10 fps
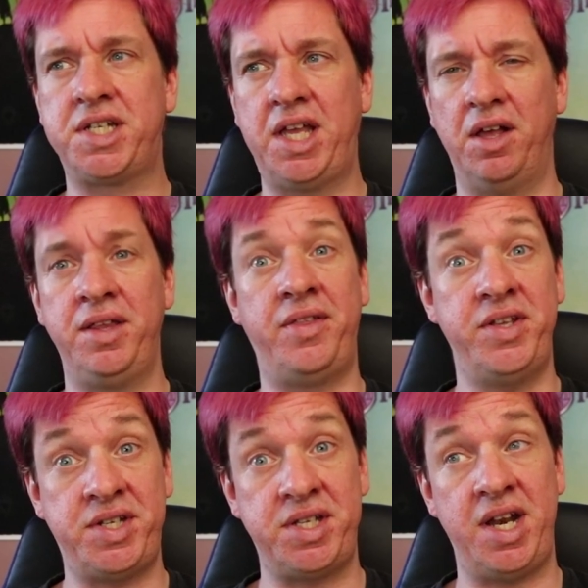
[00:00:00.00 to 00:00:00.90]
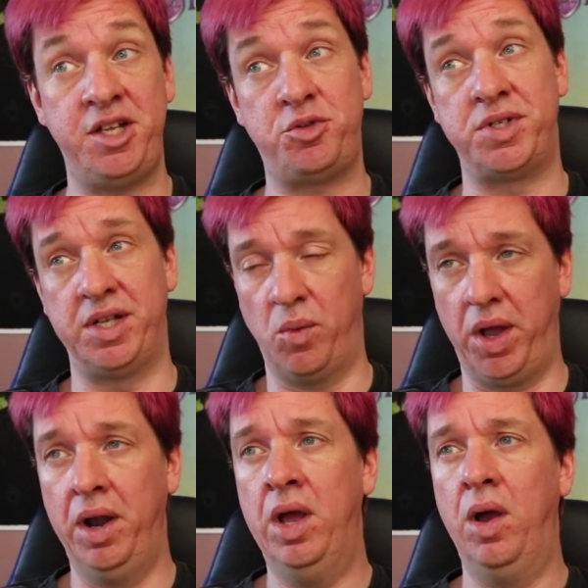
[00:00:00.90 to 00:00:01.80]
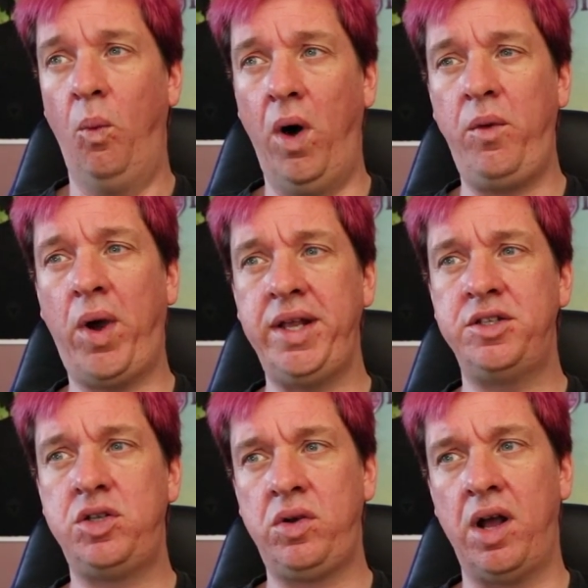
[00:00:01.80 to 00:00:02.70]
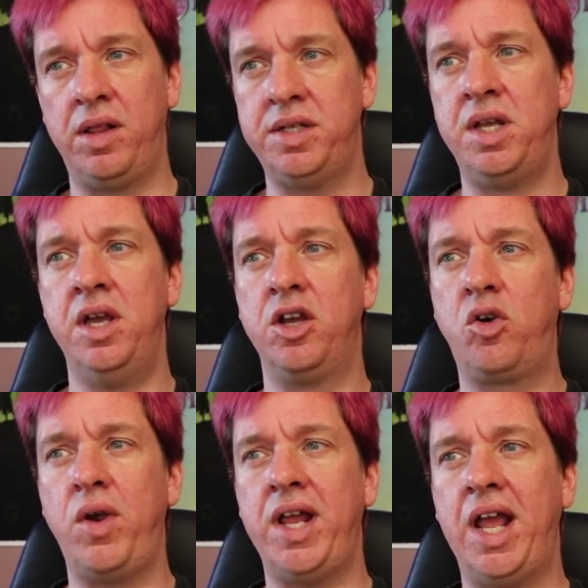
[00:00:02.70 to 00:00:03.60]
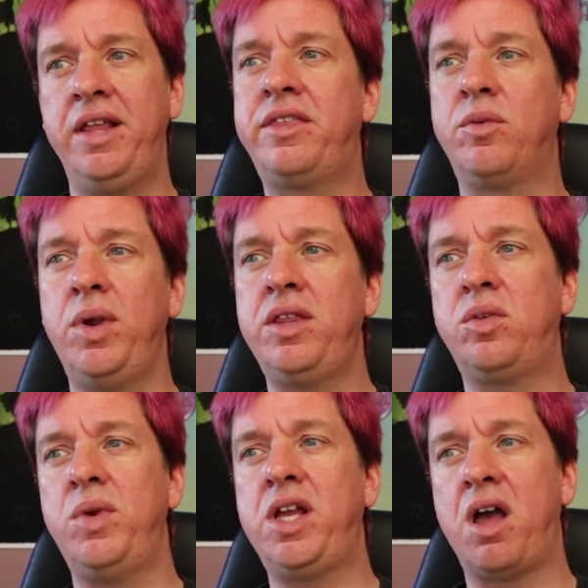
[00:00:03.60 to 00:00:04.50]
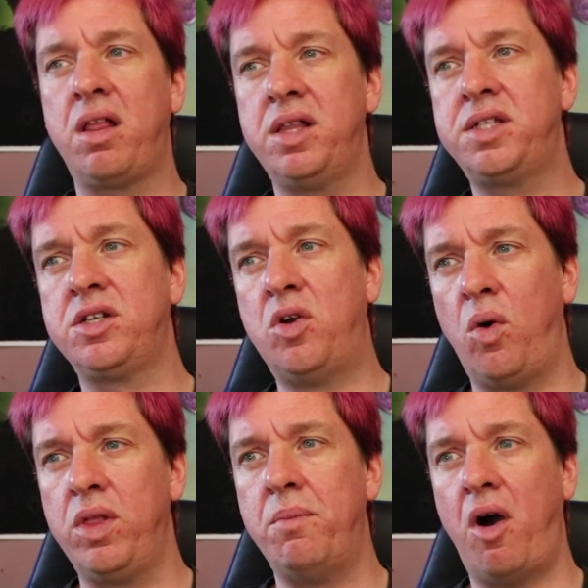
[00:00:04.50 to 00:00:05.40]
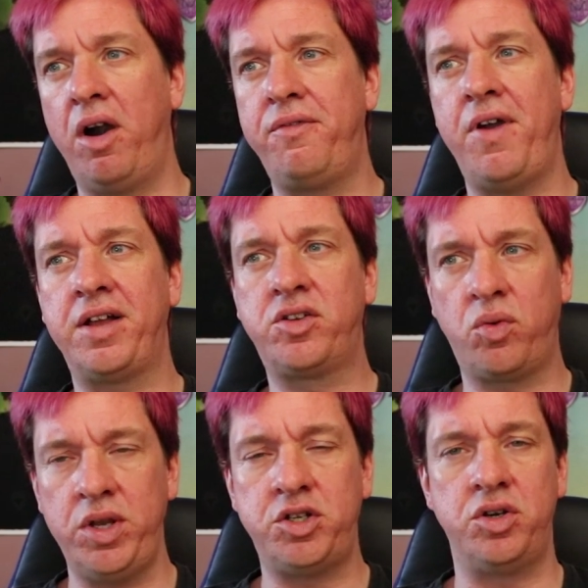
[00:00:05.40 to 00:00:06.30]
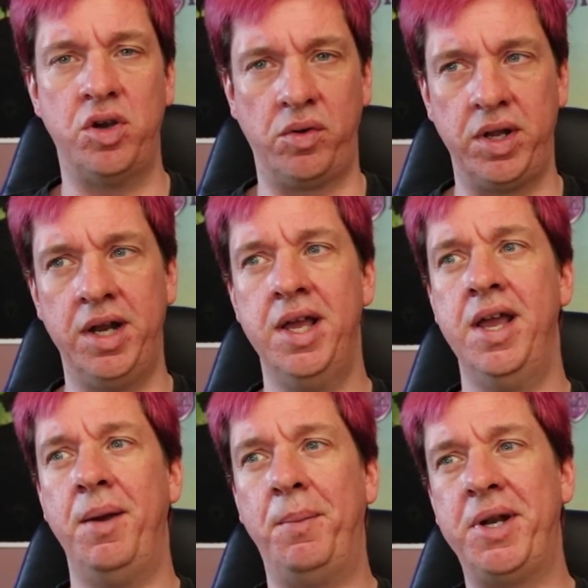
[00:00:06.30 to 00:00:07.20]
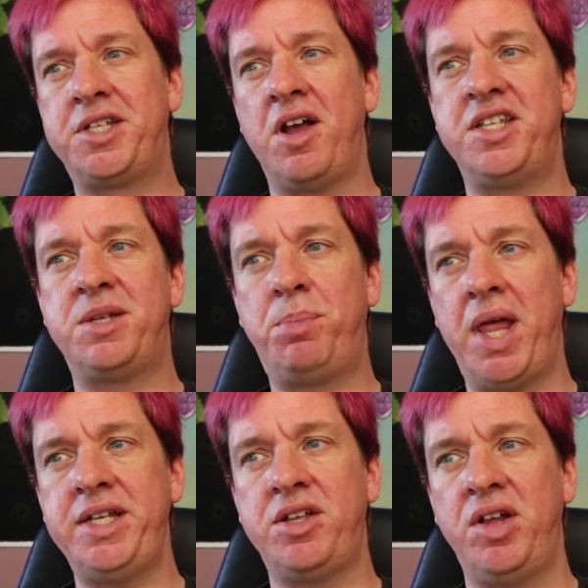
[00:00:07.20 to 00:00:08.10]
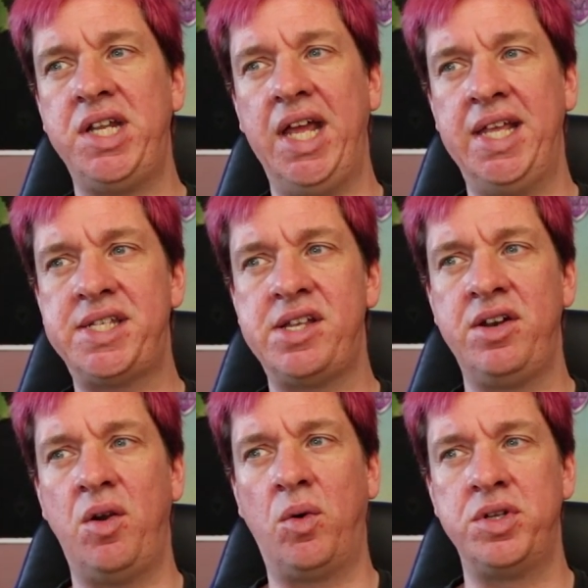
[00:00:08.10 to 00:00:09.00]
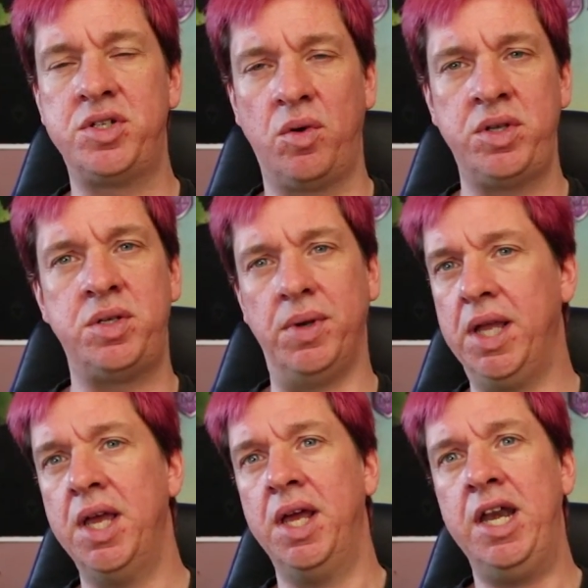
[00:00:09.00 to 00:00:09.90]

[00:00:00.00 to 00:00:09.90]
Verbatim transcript: Skill. Now, this is an interesting one. One white and two colors, create a 3-3 colors golem artifact creature token, but it's got Splice onto instant or sorcery.